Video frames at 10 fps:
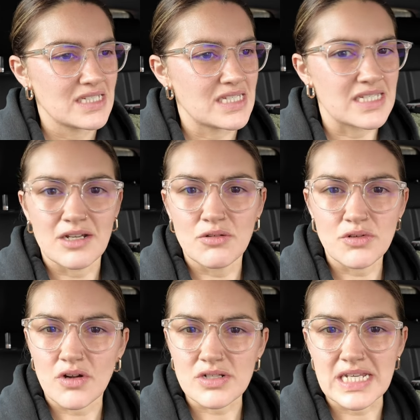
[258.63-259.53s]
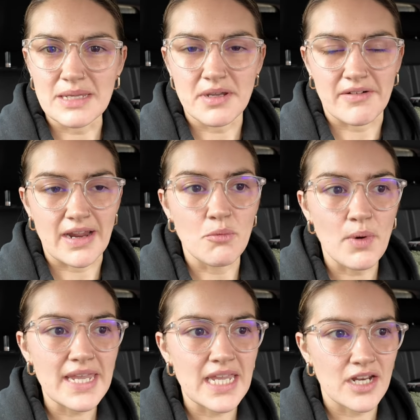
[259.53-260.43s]
Still not sleeping great. I'm
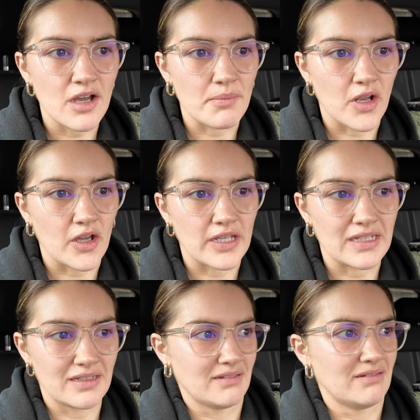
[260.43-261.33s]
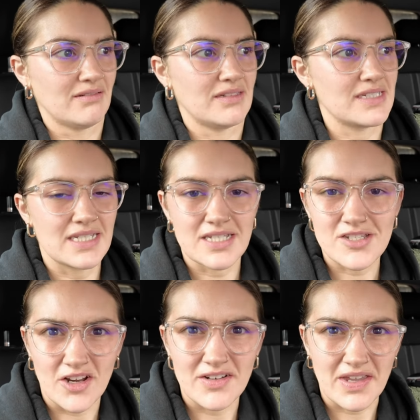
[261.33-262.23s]
waking up like, is this a
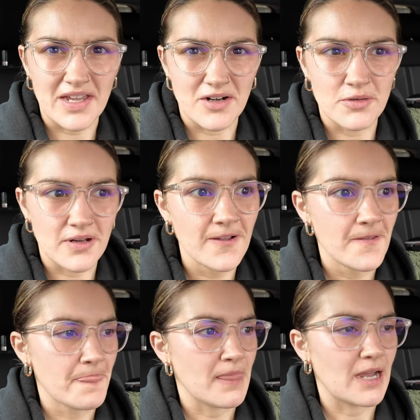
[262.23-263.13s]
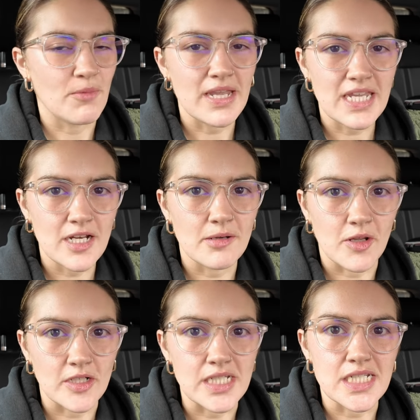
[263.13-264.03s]
sign of getting older? I'm waking up
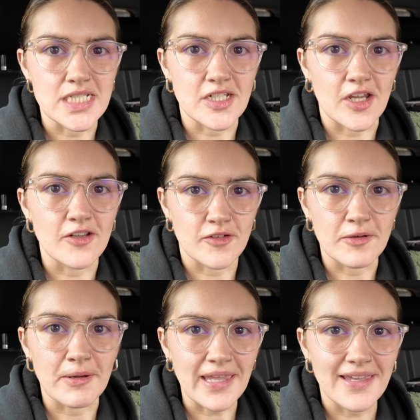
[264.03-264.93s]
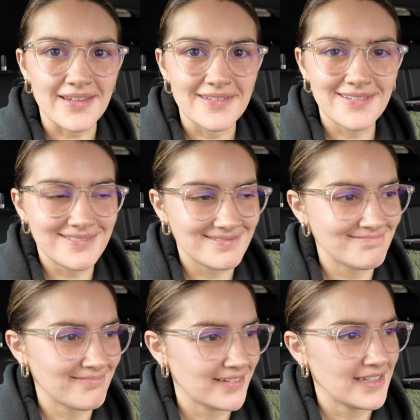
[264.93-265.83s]
like needing to go for a wee.
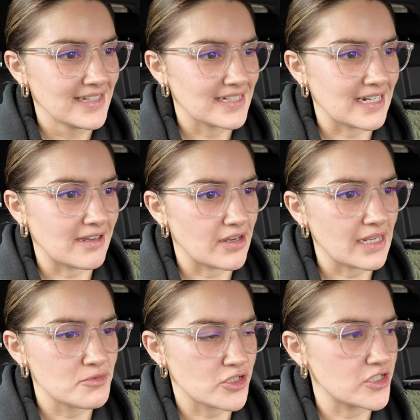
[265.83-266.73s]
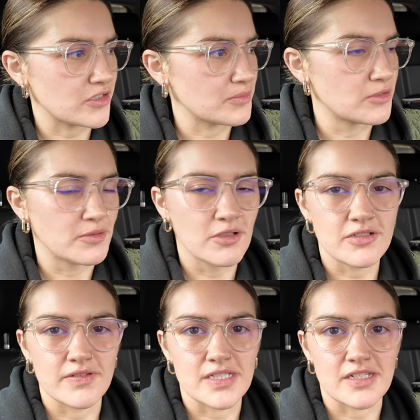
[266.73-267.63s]
Now, I am trying to drink more
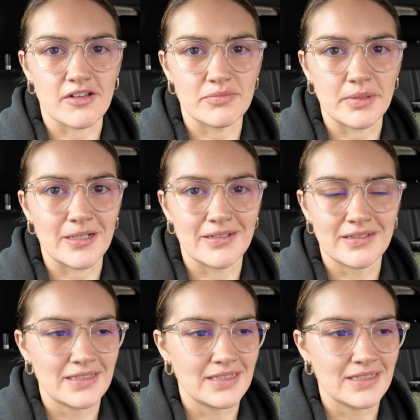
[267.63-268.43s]
water and stuff, but